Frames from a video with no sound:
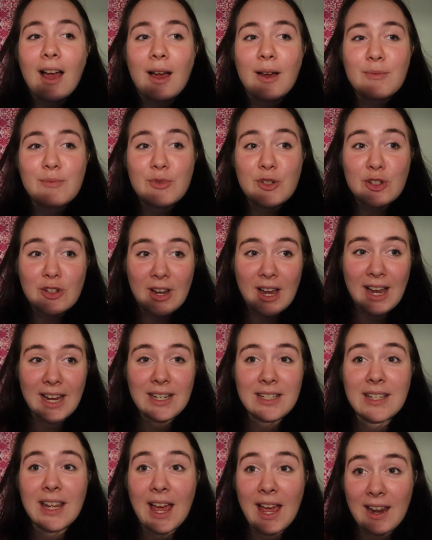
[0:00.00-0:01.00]
I'm
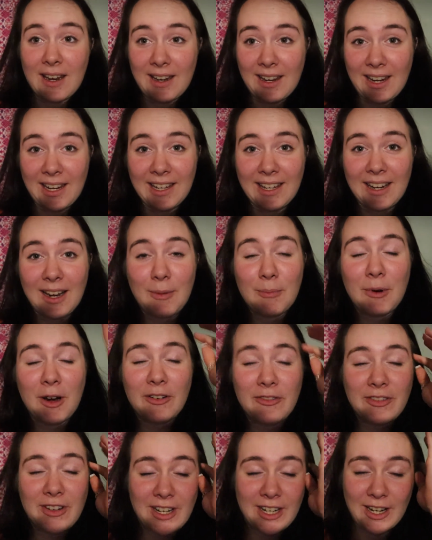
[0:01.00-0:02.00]
trying to edit and get up
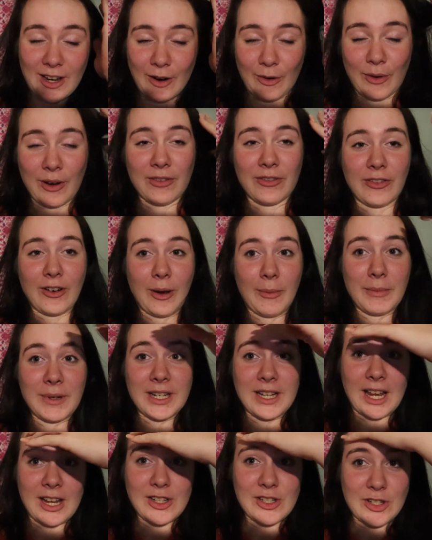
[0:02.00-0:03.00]
our video from
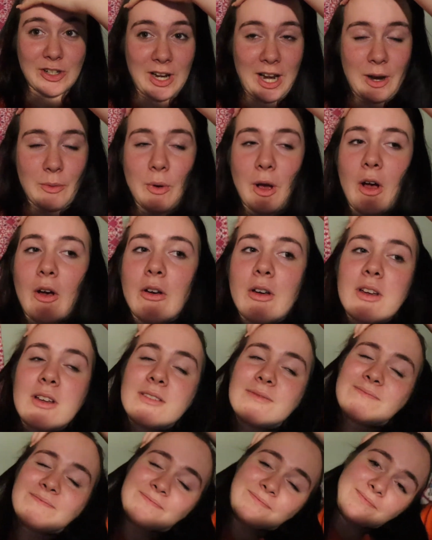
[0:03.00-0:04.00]
ah. yesterday. Well,
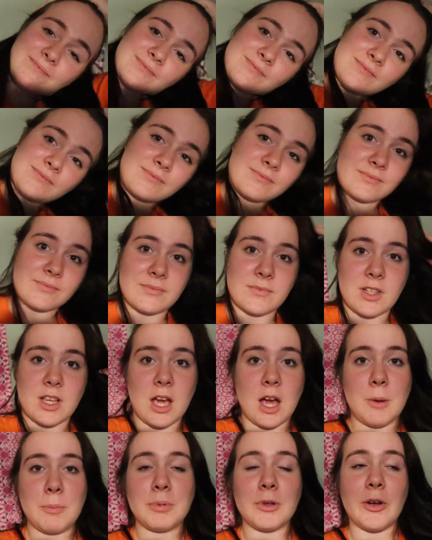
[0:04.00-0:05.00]

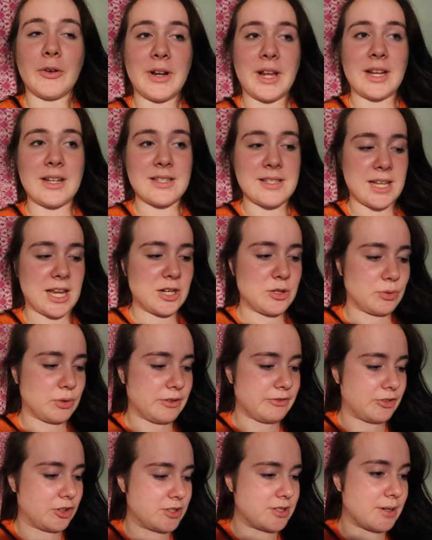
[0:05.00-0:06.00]
upload it and schedule
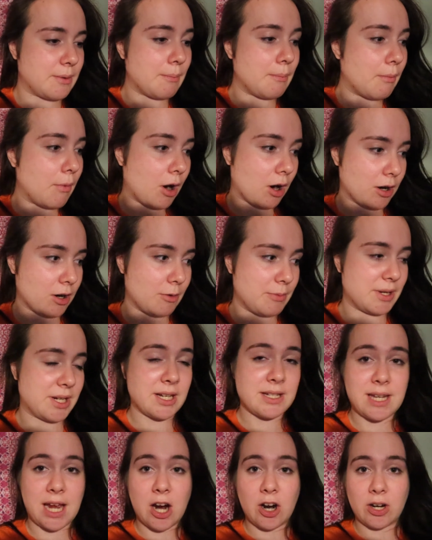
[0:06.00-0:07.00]
it for tomorrow uh-huh.
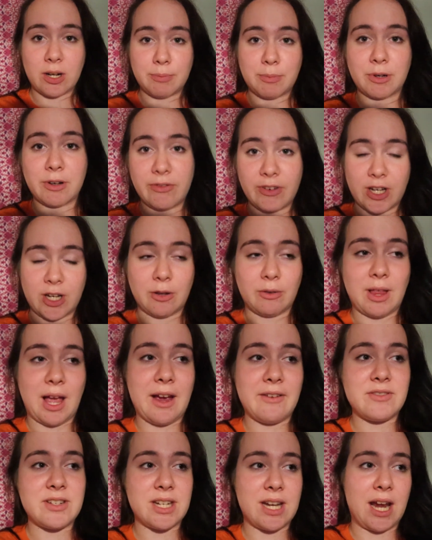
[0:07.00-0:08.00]
because I already put a video
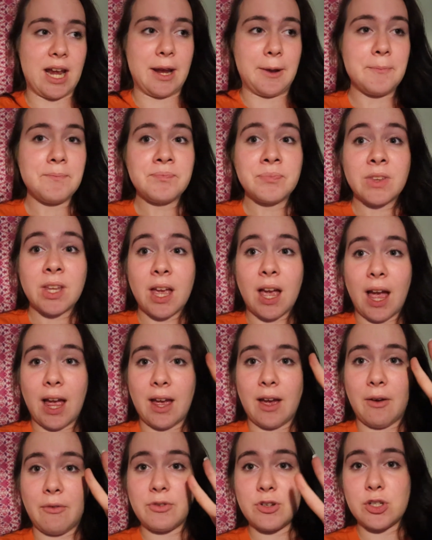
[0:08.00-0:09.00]
live today. I
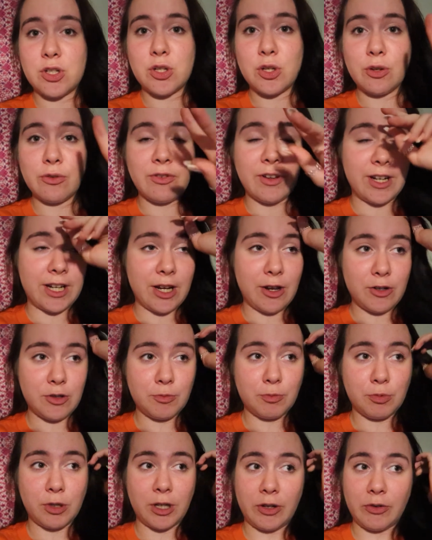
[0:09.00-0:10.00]
have two
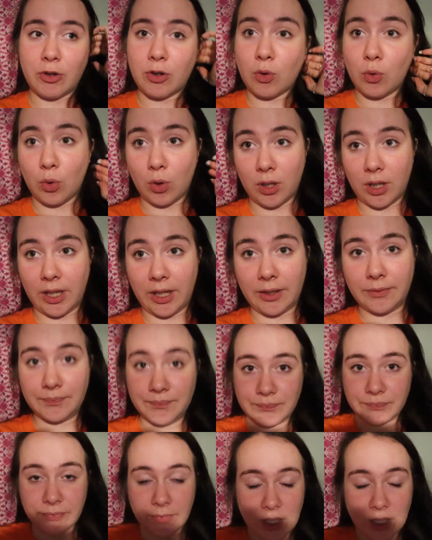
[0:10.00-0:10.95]
videos pre-recorded.